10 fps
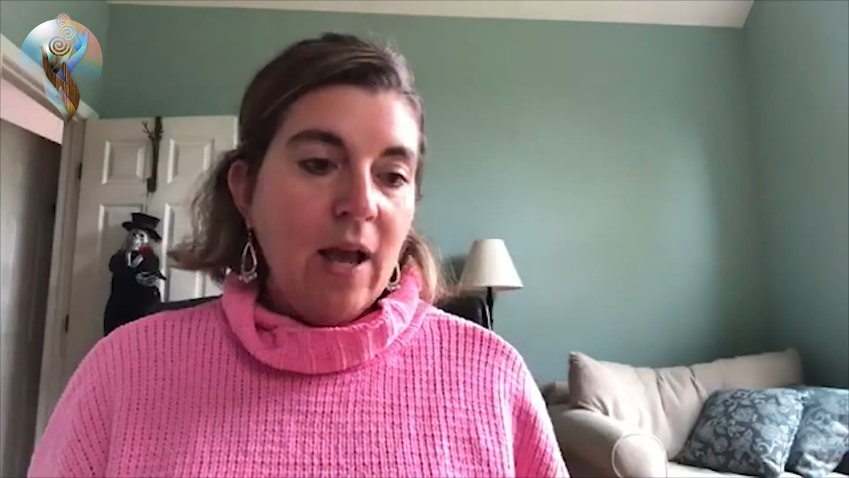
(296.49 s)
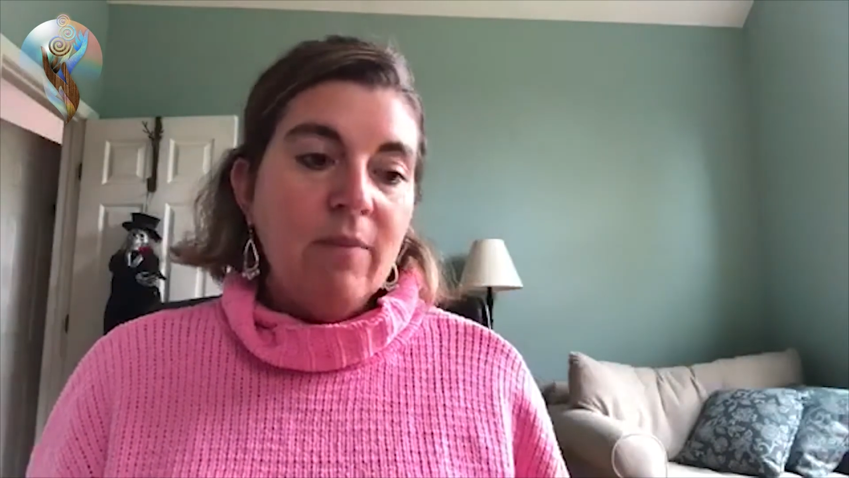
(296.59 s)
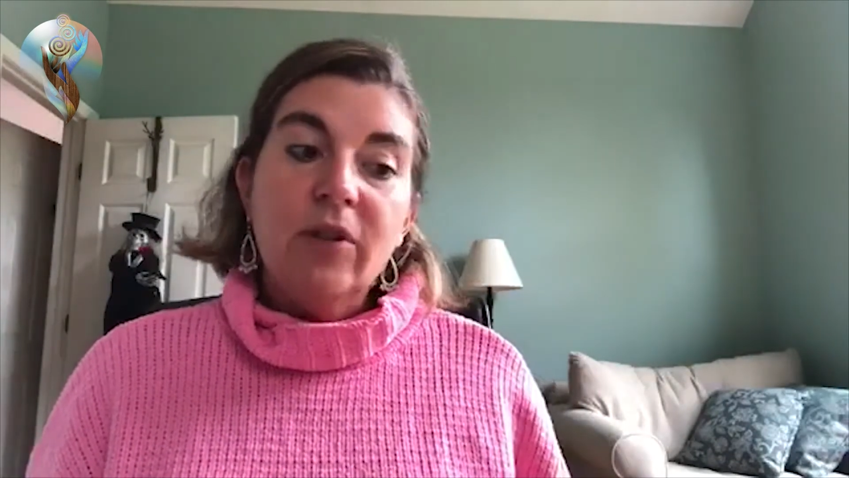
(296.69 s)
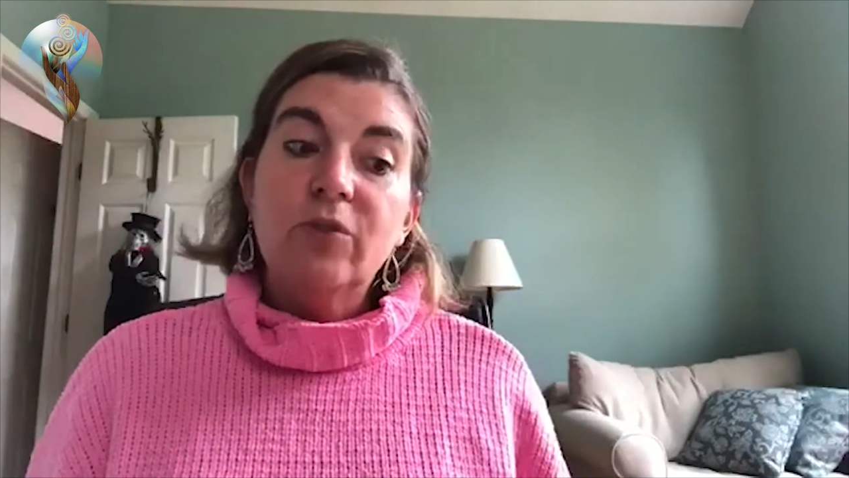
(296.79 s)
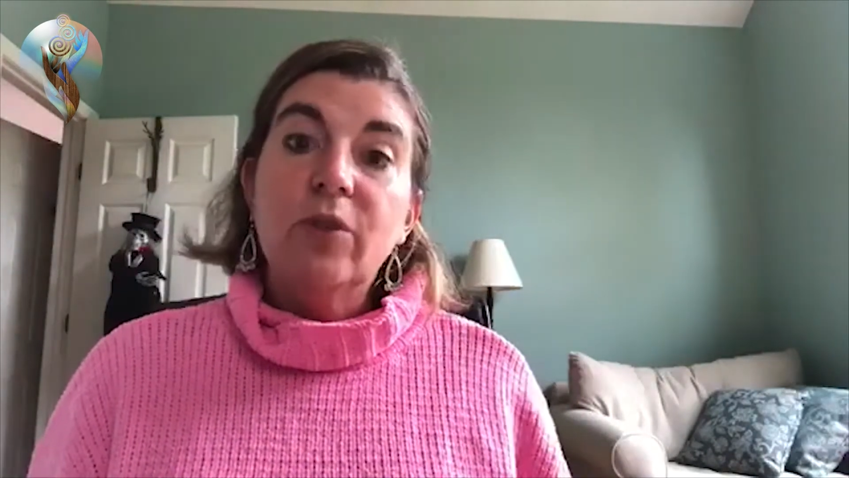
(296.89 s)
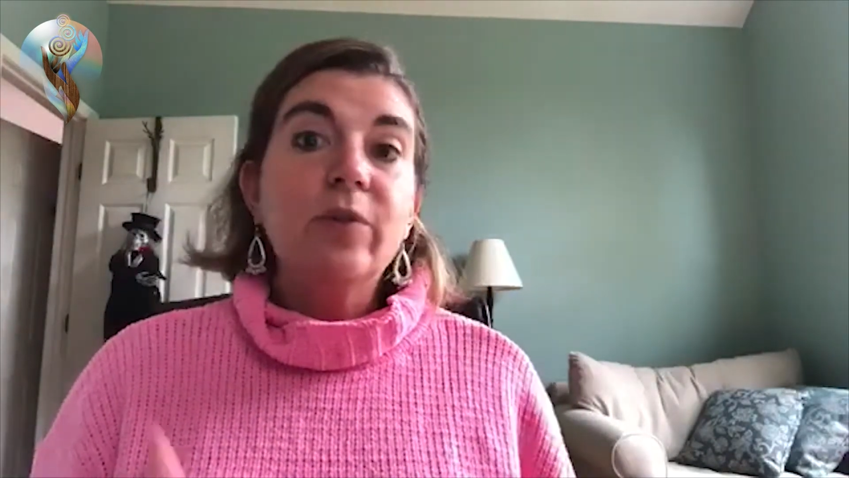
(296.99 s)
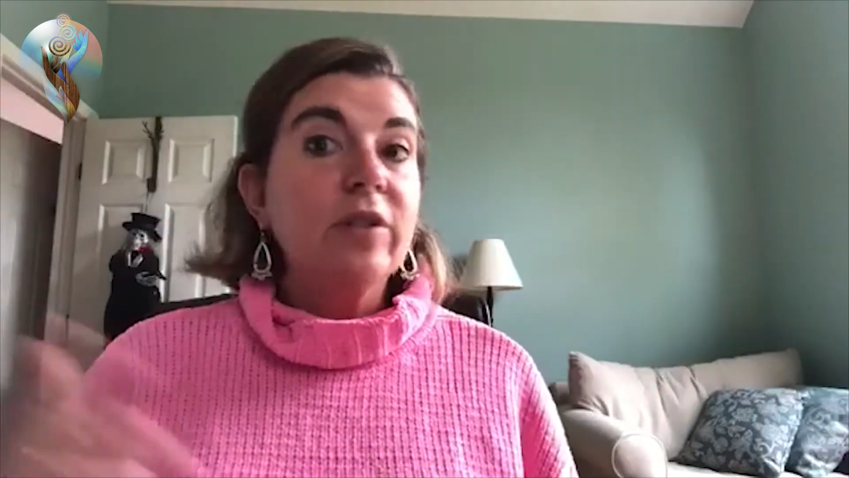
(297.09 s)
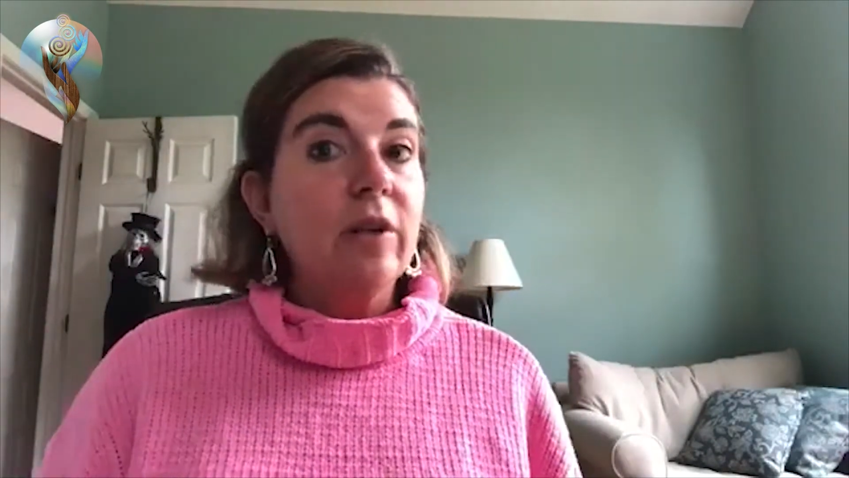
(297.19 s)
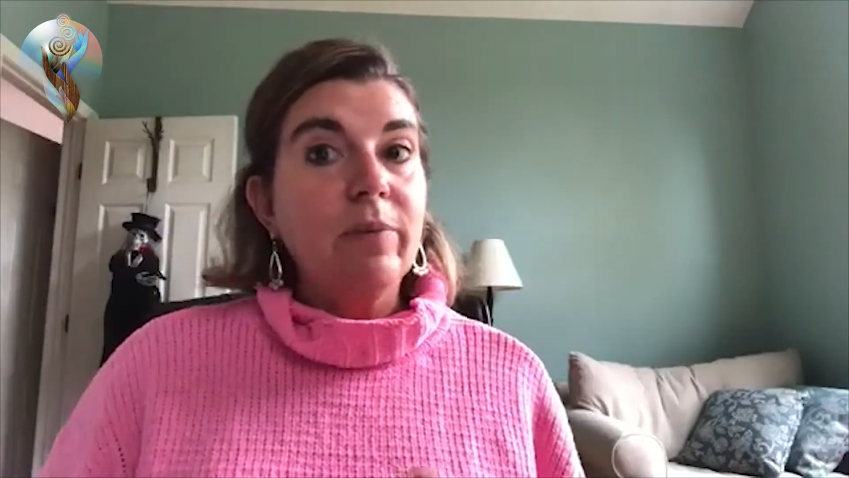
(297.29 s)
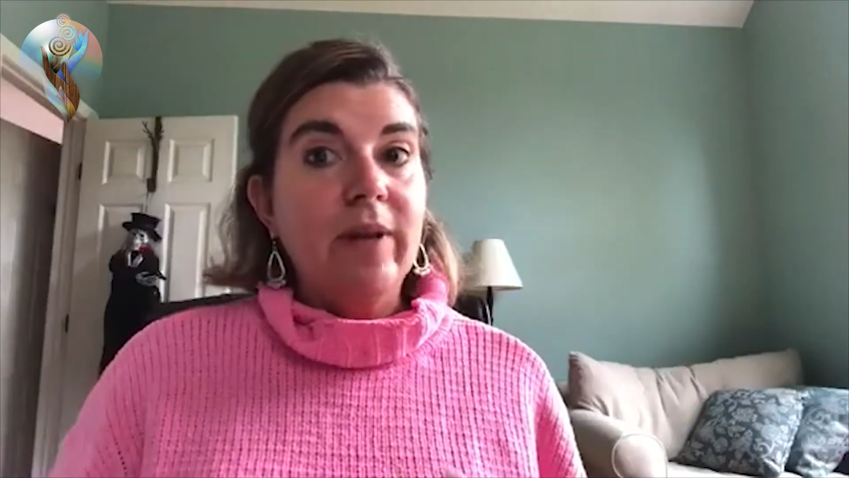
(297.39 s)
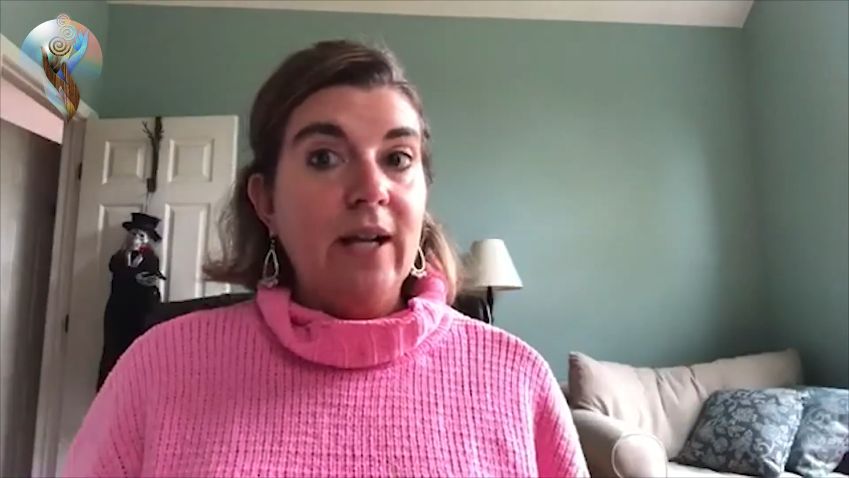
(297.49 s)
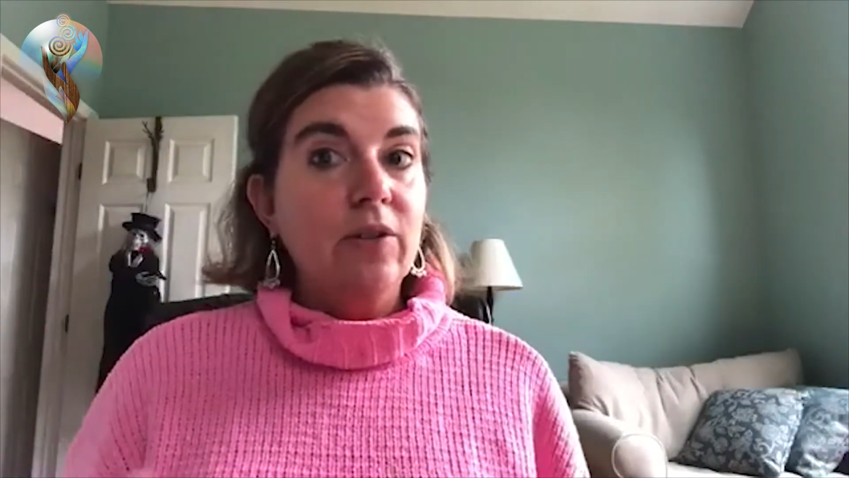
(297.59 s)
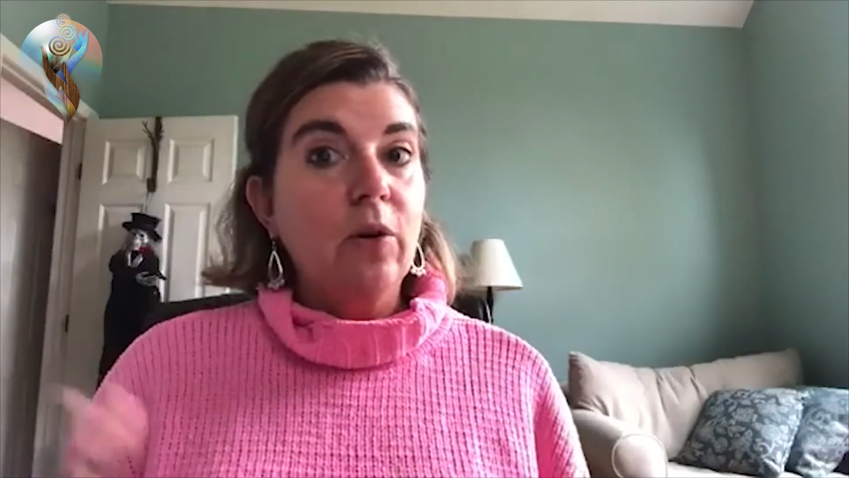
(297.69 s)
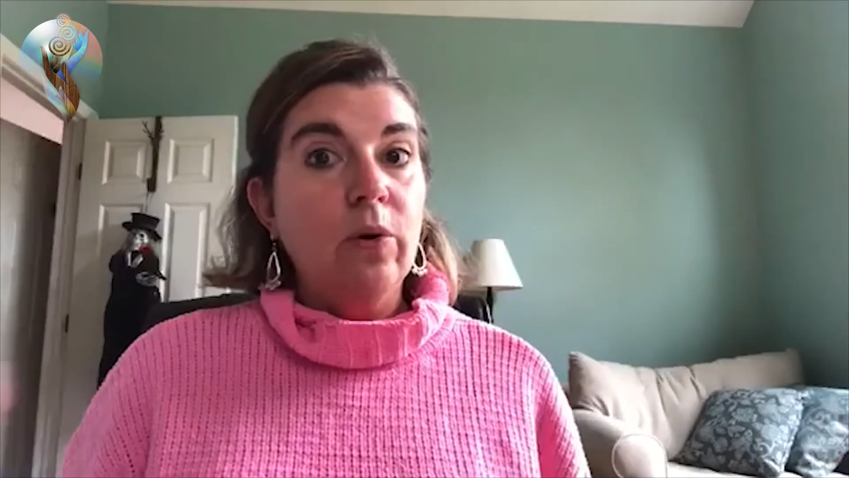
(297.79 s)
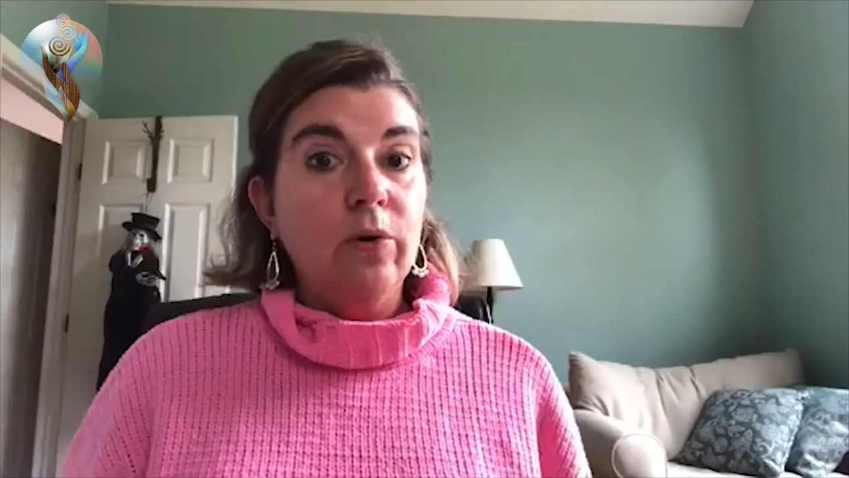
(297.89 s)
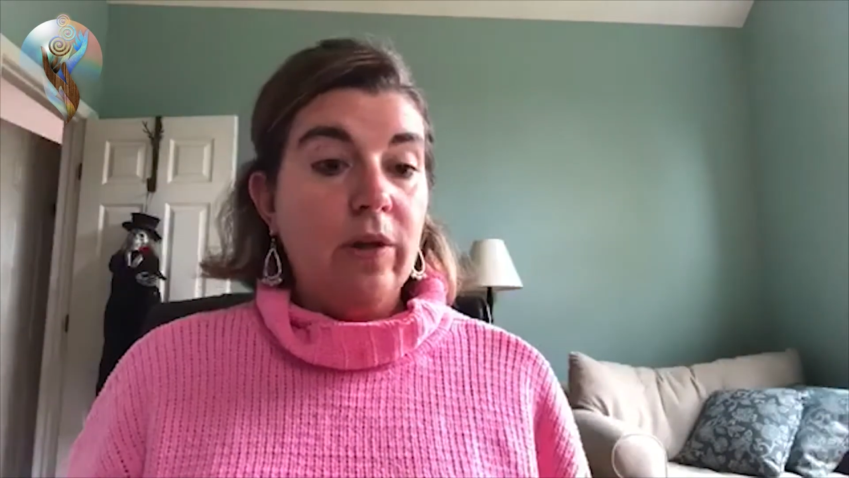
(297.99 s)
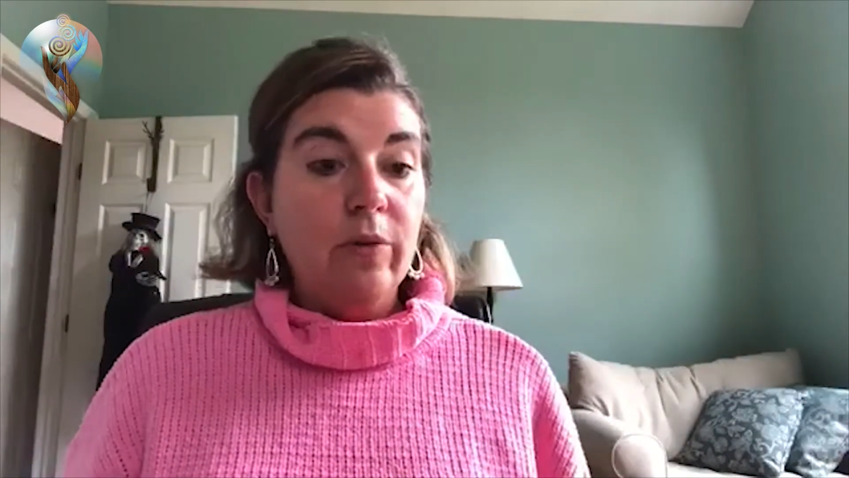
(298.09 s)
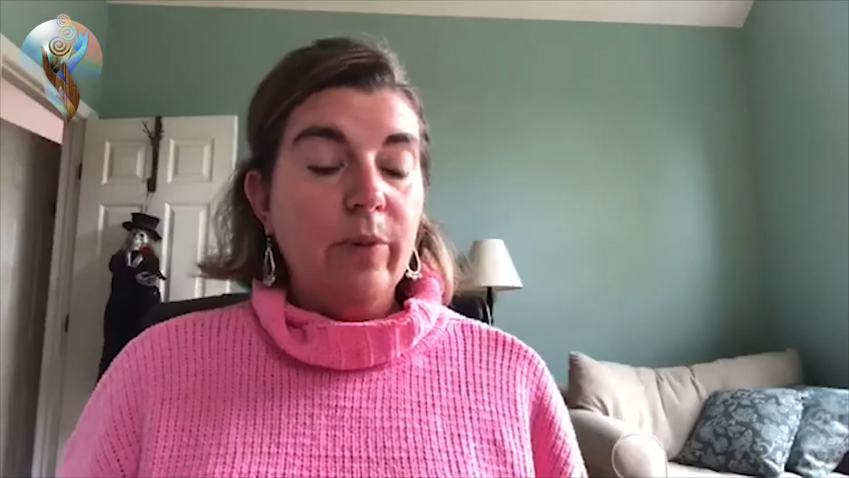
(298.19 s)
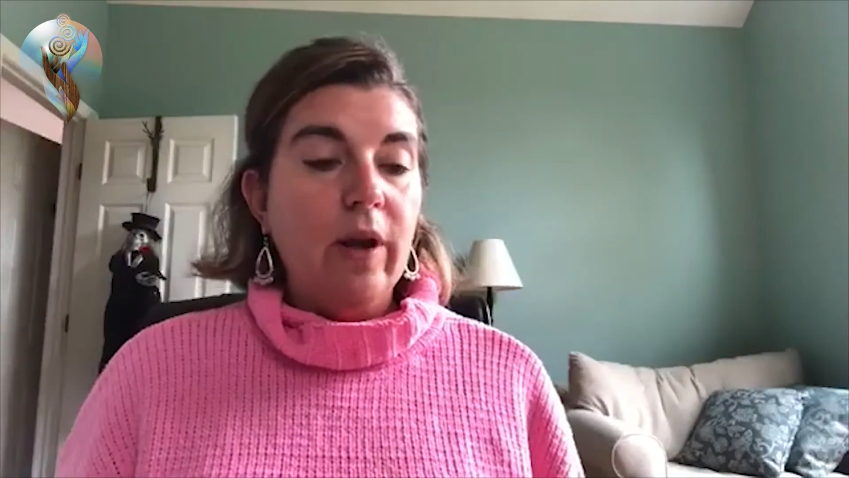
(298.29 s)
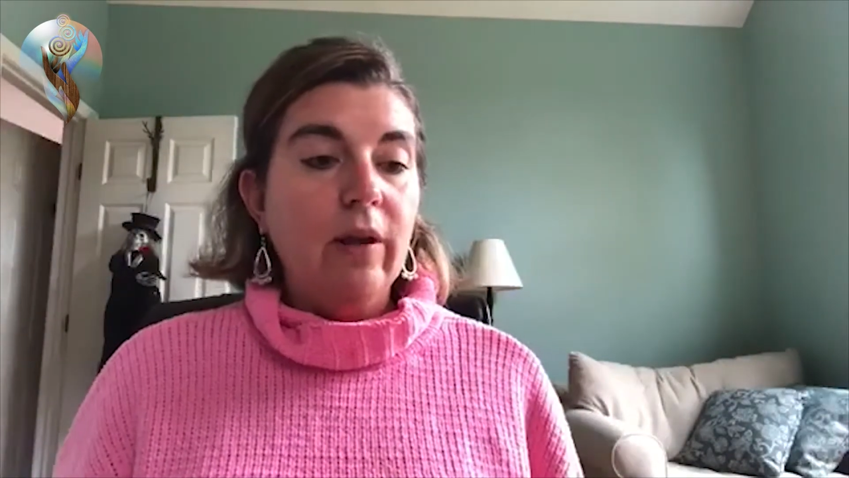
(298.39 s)
Because once we start playing, it's a whole
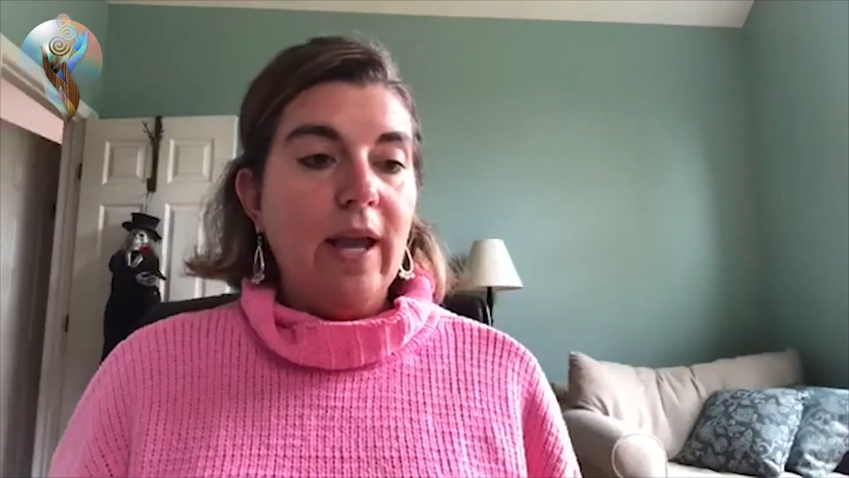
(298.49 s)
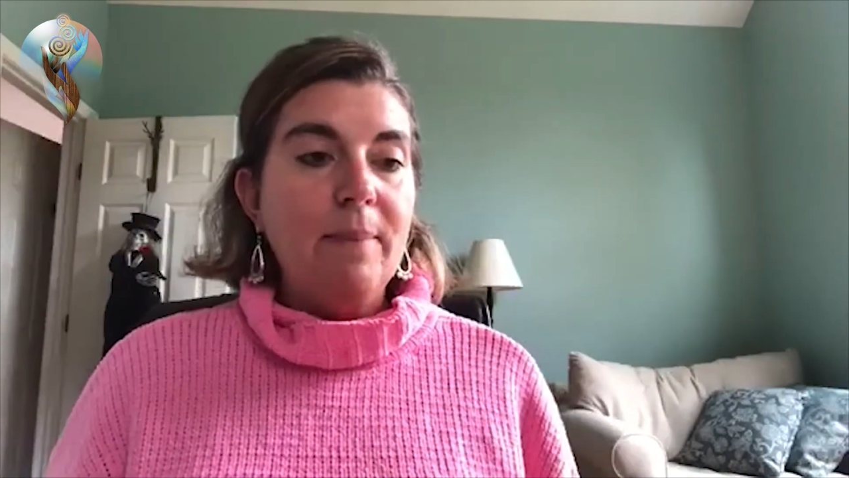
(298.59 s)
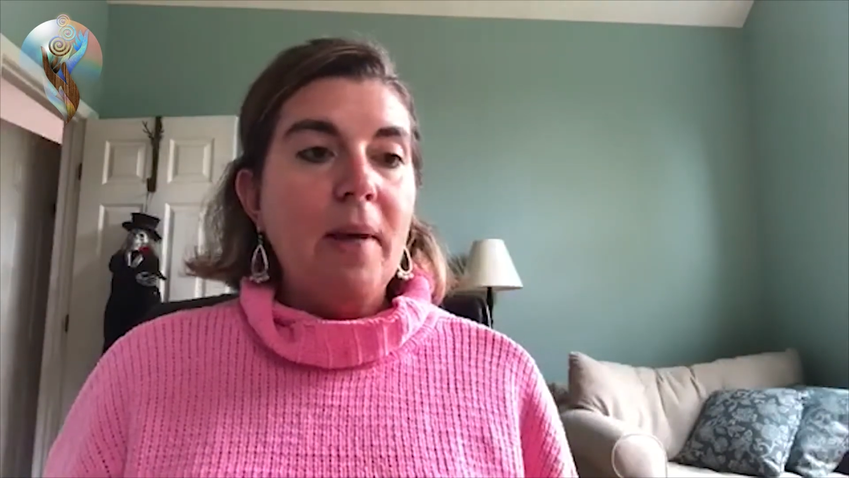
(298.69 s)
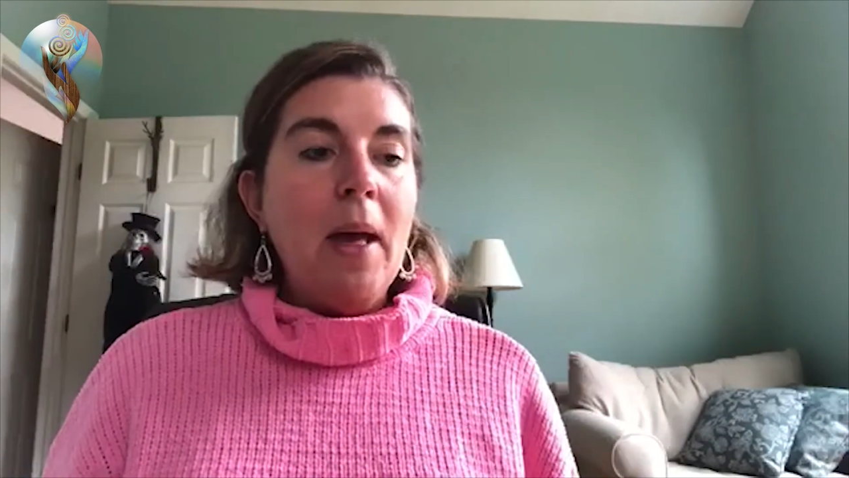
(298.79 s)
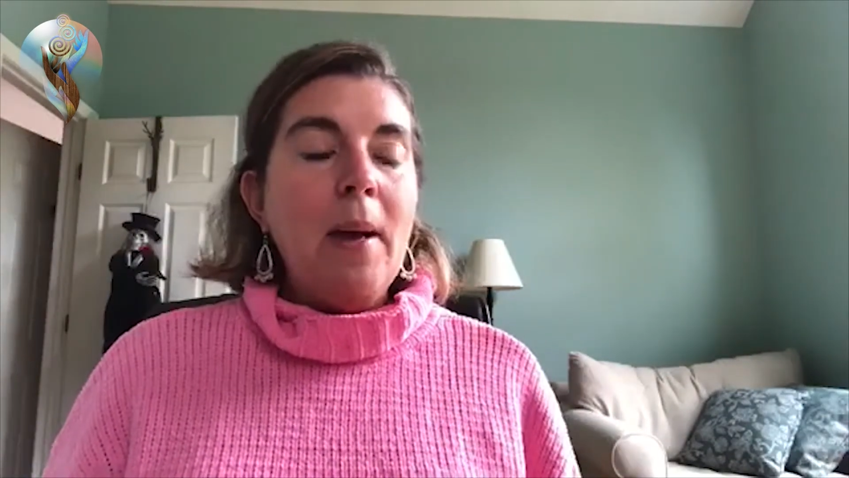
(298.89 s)
nother ball game.